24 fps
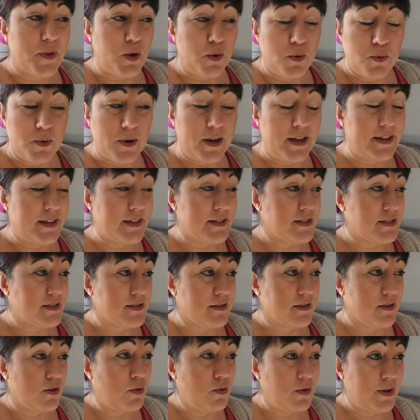
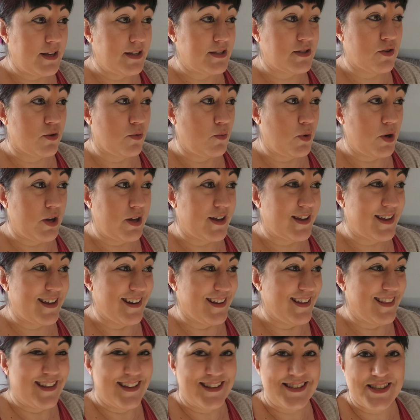Always. Always got
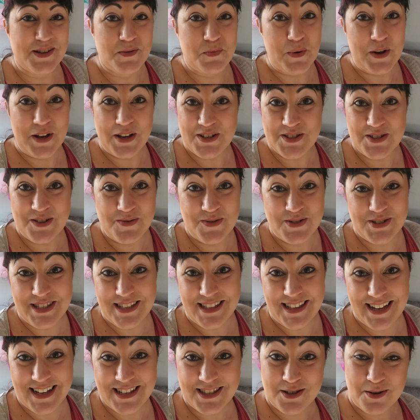working in there somewhere, because
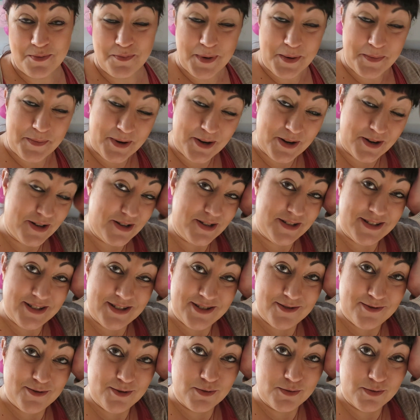obviously that's on my
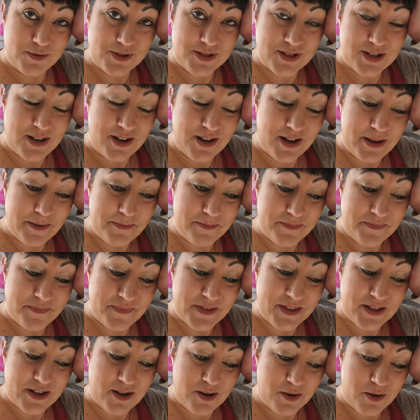mind all the time,
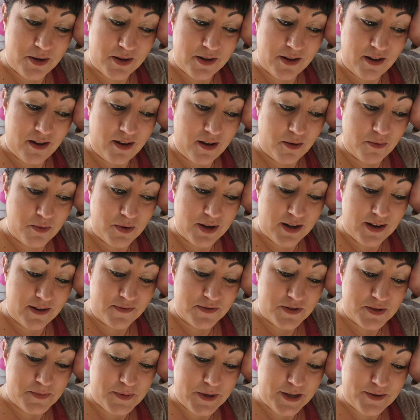that I, I would
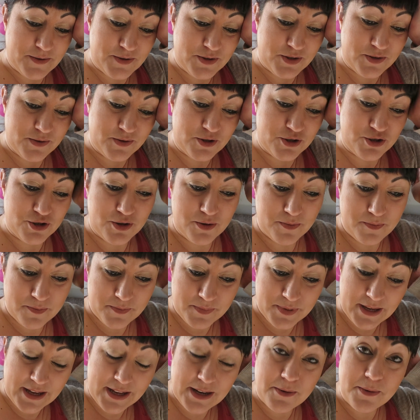love to be able to do a job.
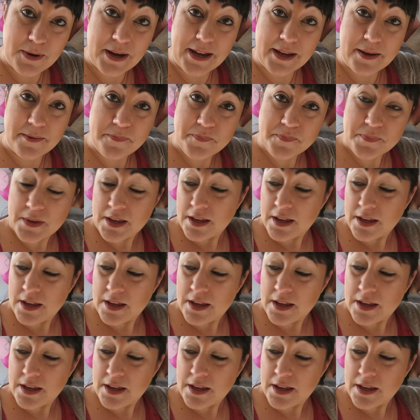But anyway,